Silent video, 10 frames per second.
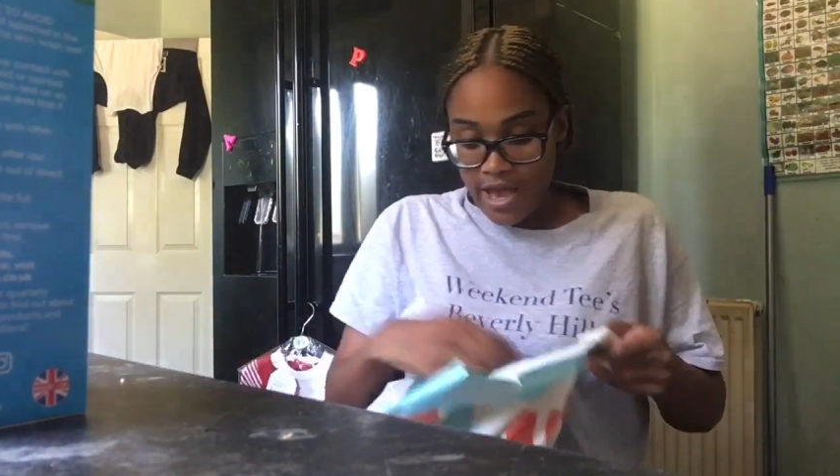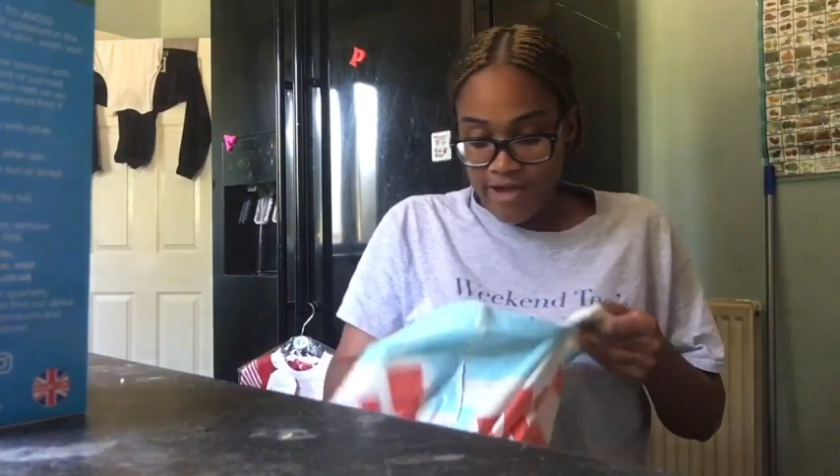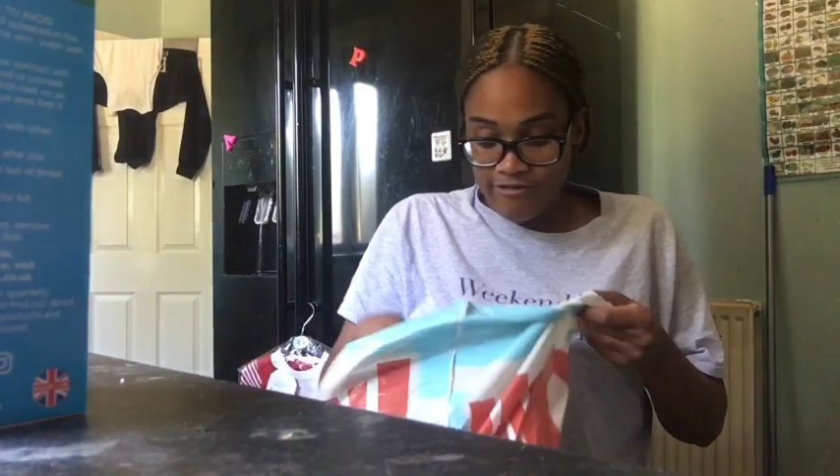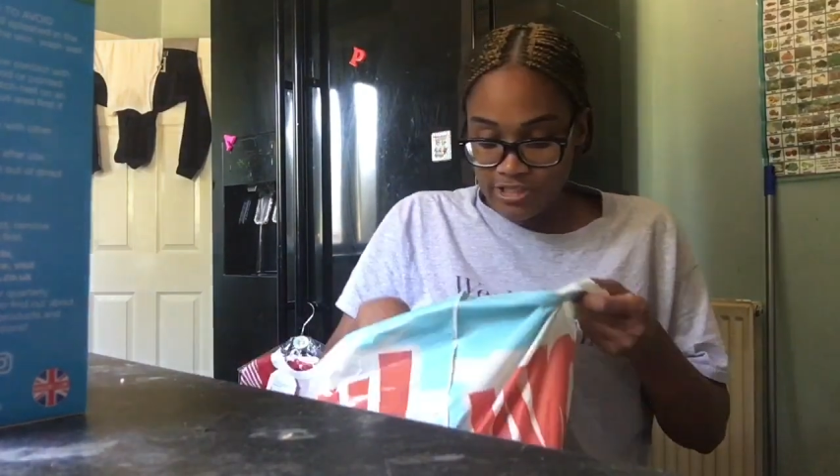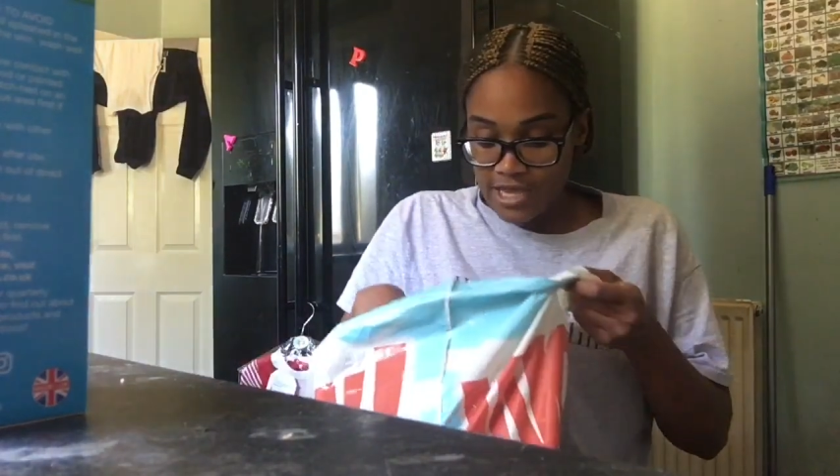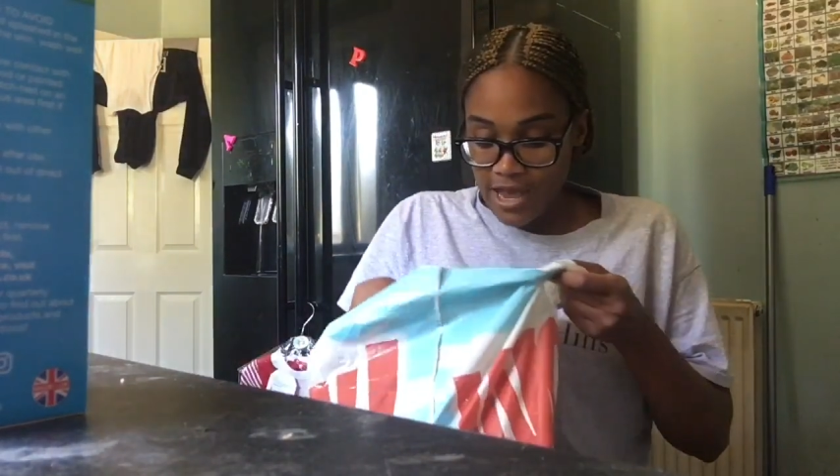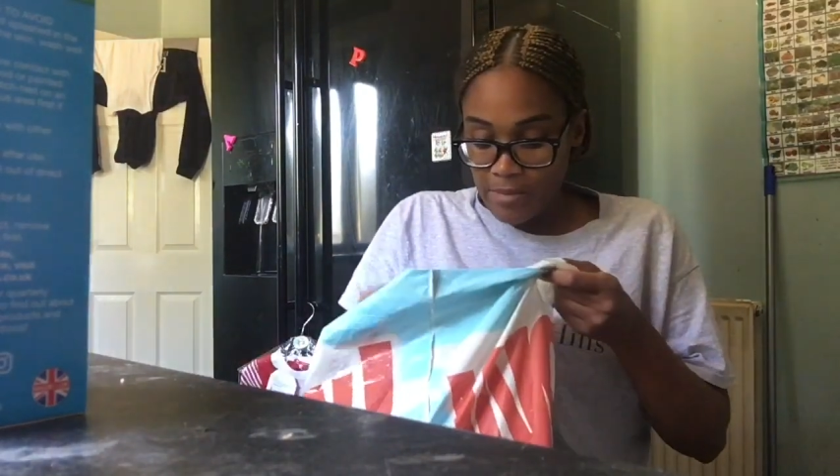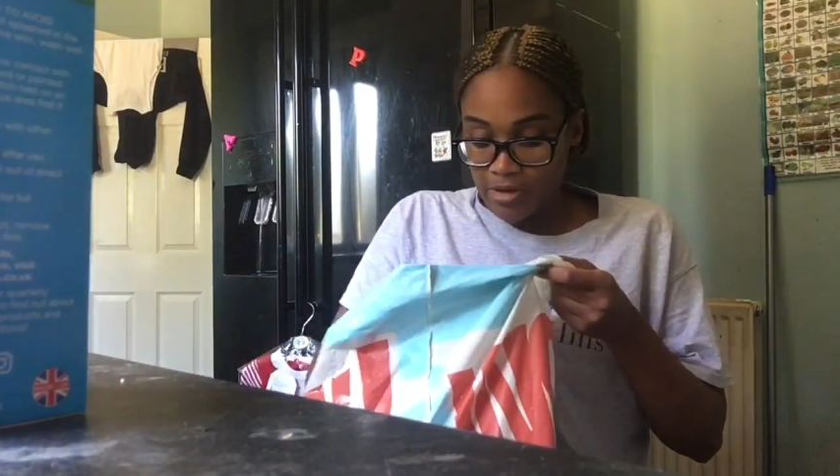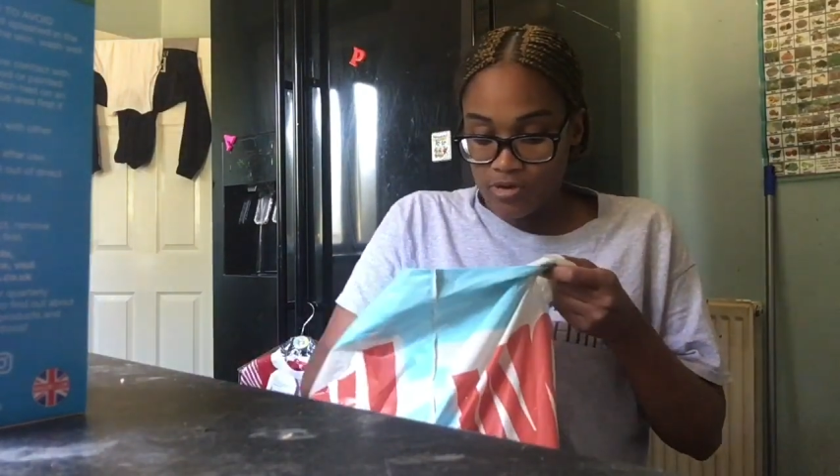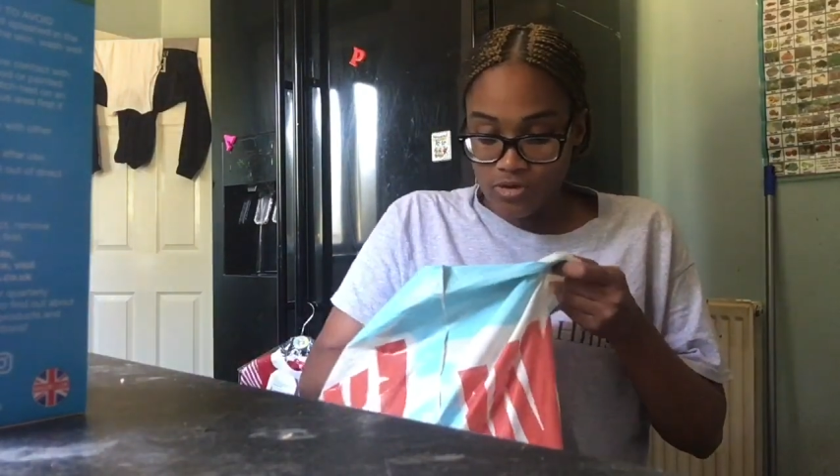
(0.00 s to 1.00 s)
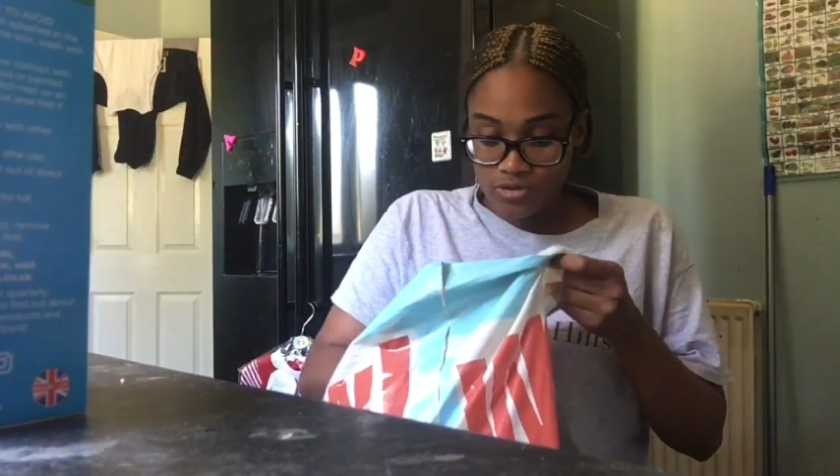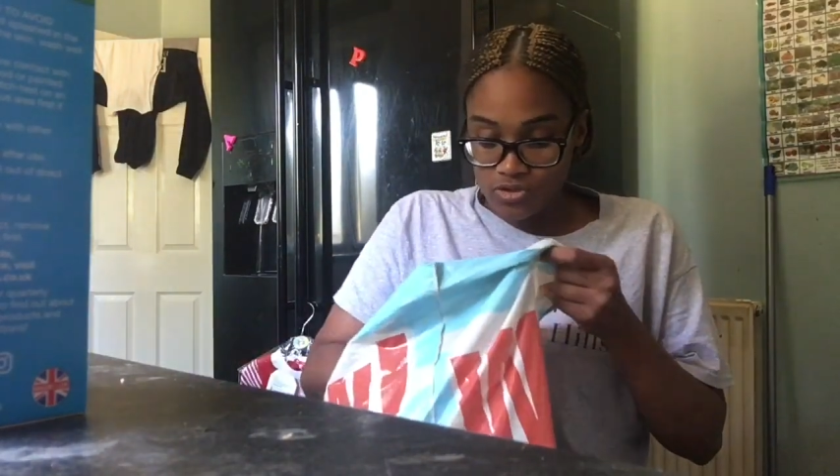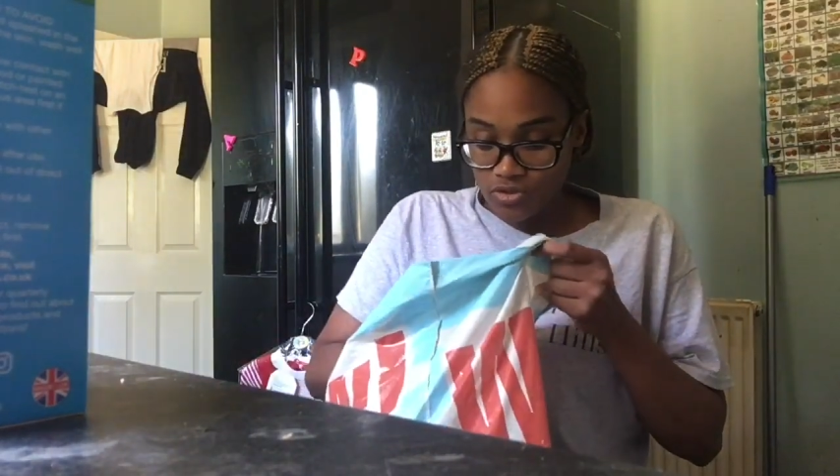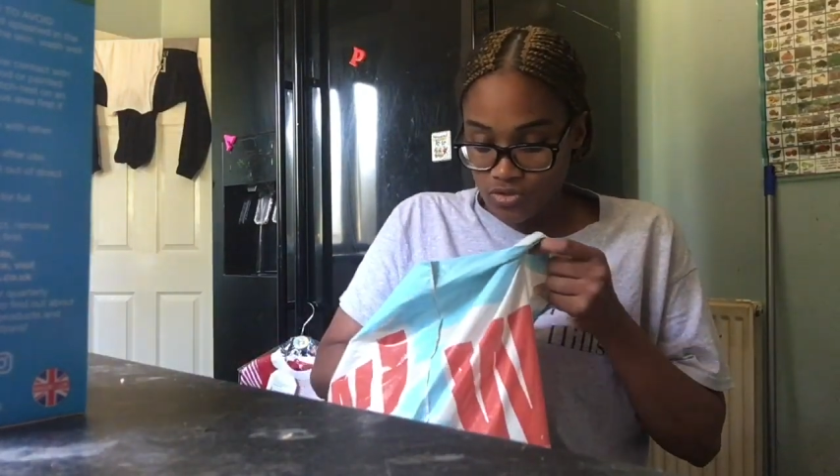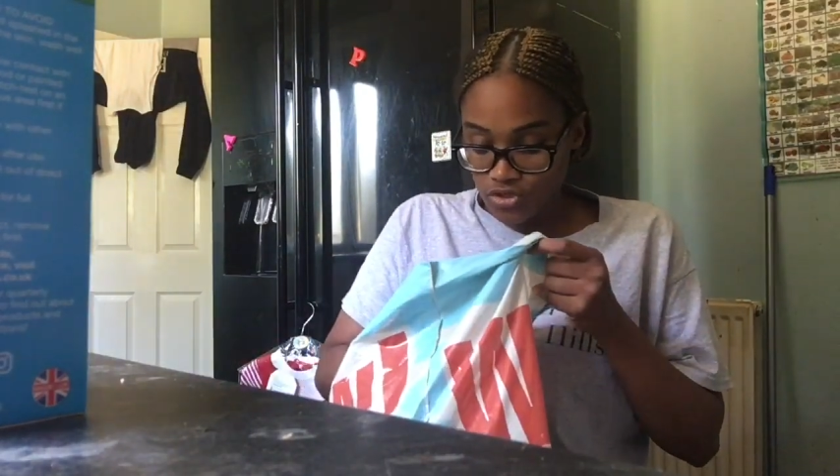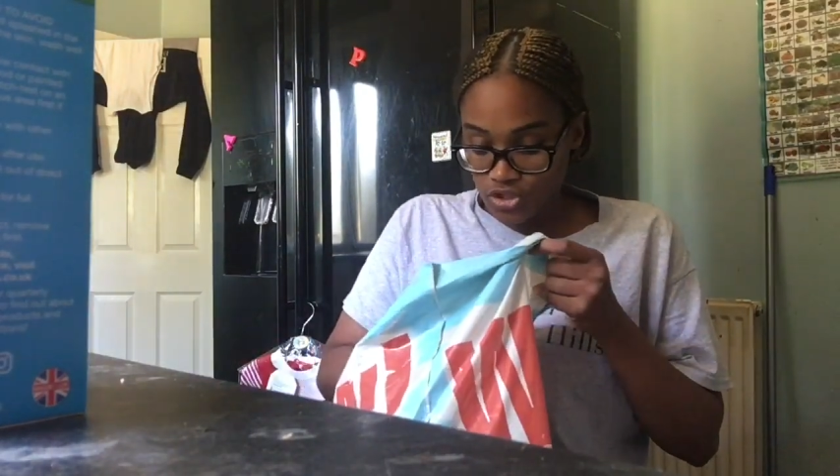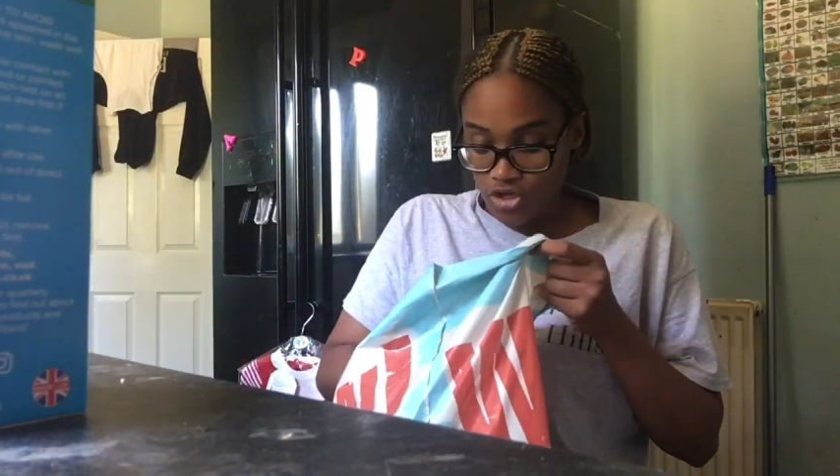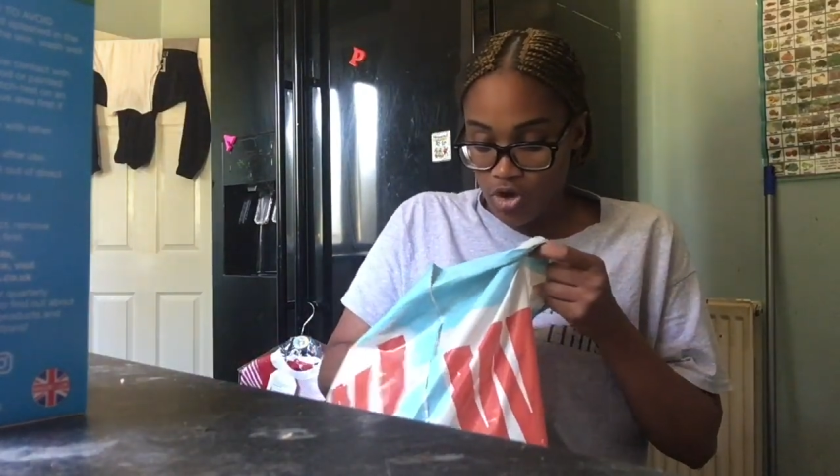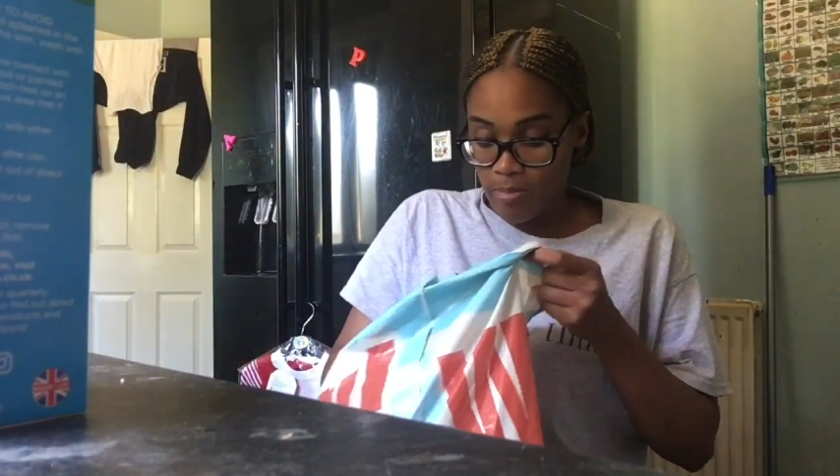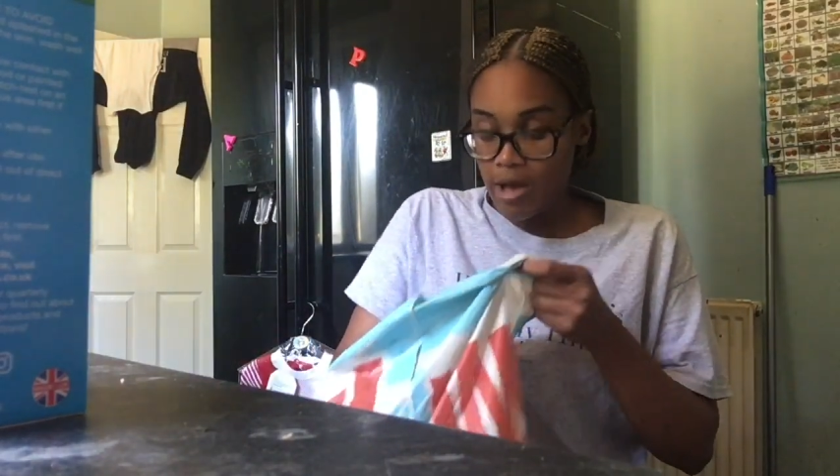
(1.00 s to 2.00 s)
Every time I go to
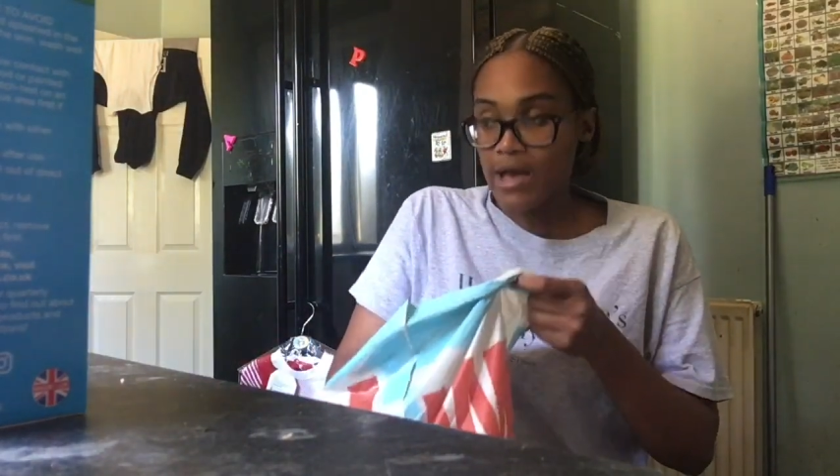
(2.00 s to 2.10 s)
shop,